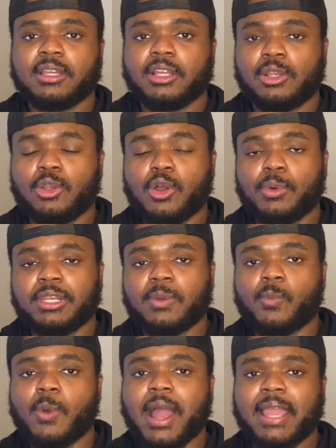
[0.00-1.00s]
lower than
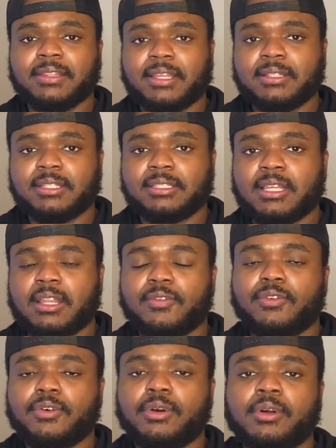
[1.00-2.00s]
what I intend to sell it
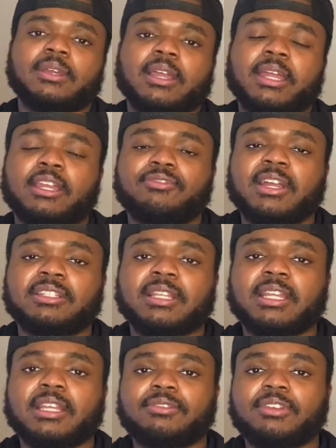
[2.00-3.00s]
for and then gradually
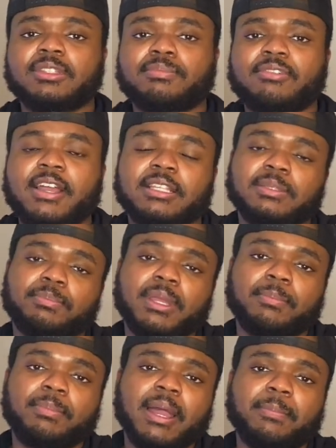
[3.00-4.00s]
increase the price bit
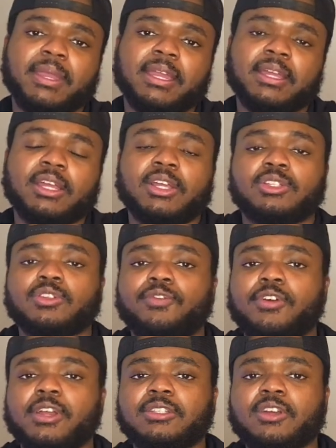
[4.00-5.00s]
by bit. So for
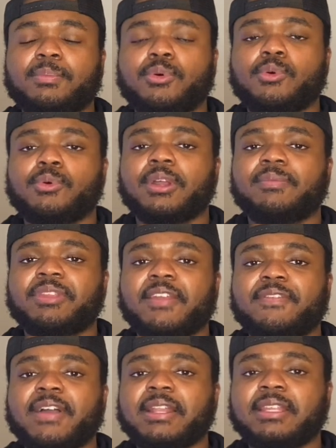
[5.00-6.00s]
example, if
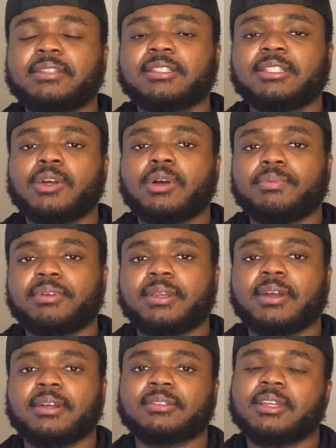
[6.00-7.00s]
I need to sell a
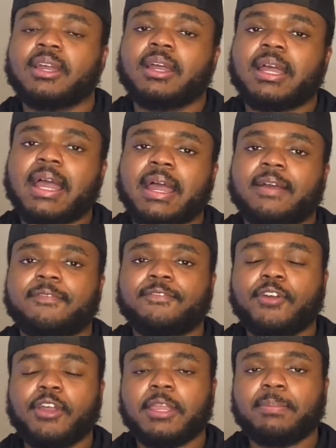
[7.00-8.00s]
product at
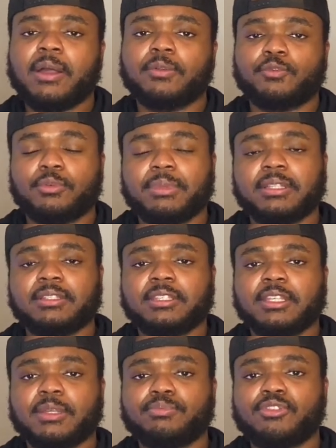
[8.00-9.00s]
thirty pounds for me to see
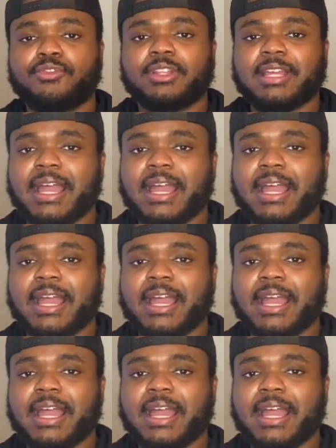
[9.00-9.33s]
the profit that I